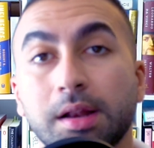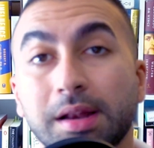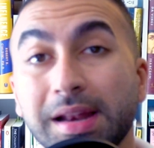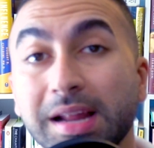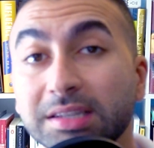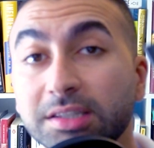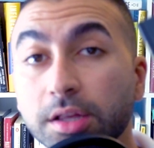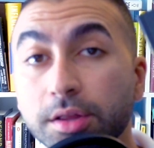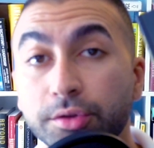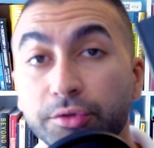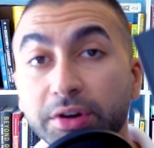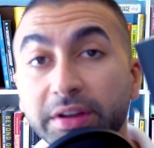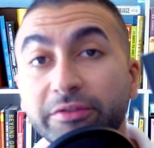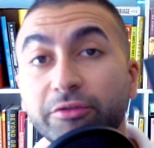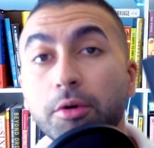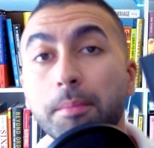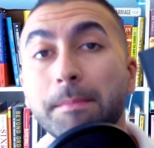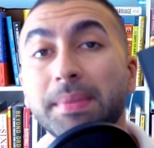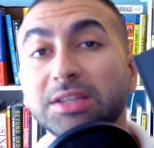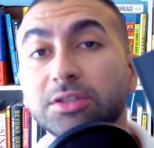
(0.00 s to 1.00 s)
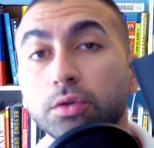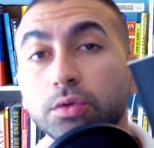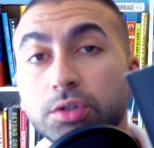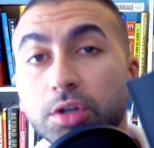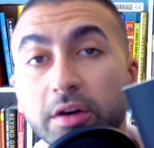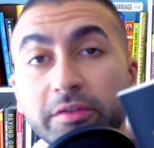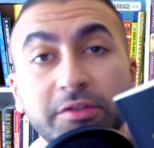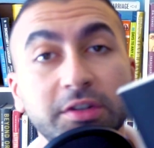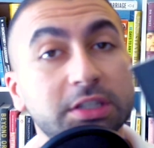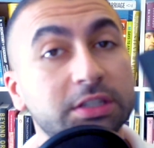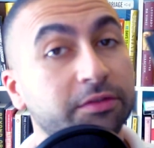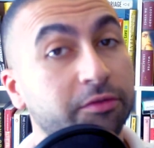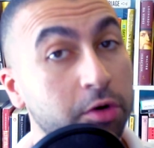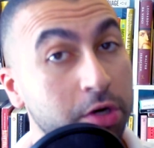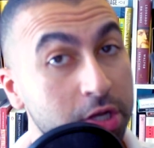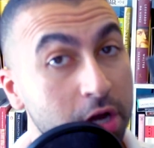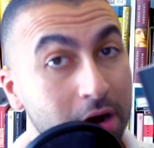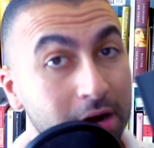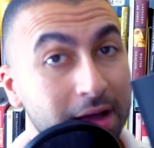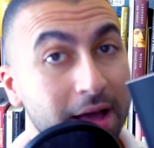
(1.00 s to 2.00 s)
Lesson 3 from Mental Toughness for
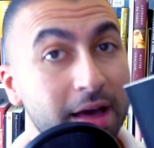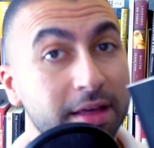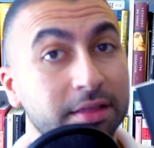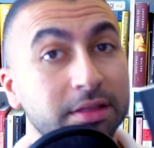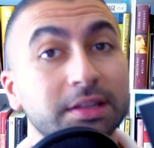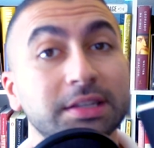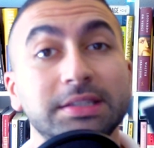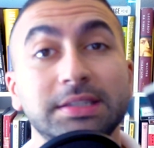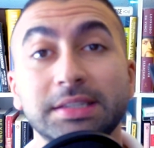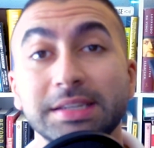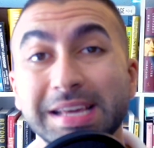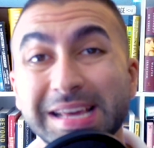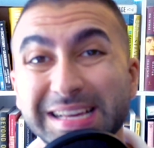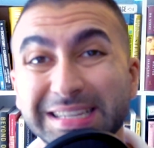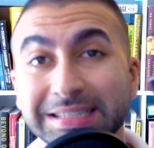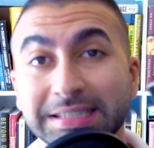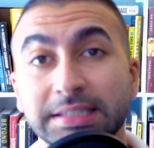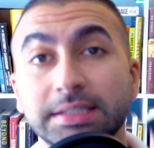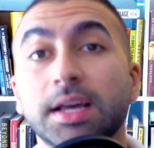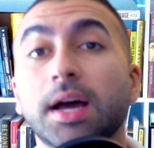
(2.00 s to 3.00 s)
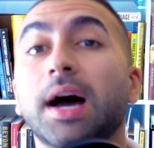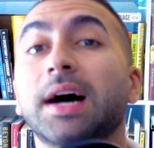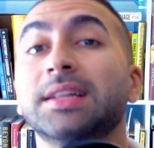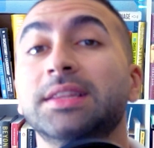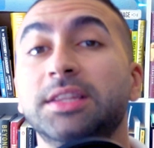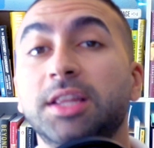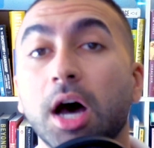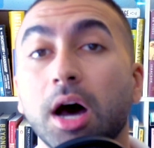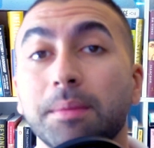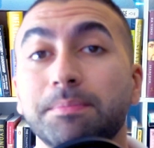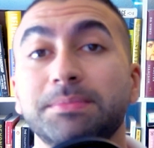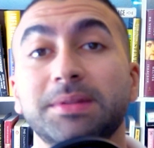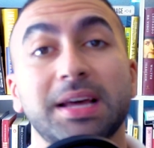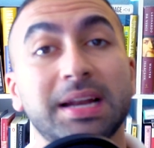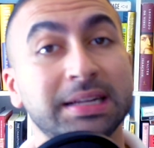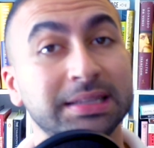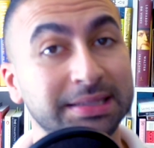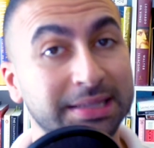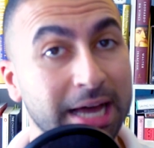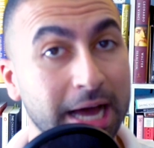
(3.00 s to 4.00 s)
Young Athletes is adopt
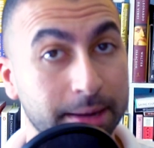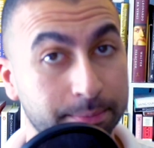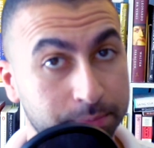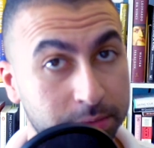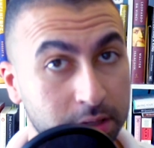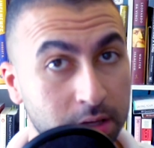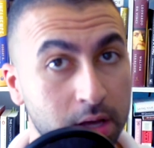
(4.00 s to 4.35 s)
and adapt.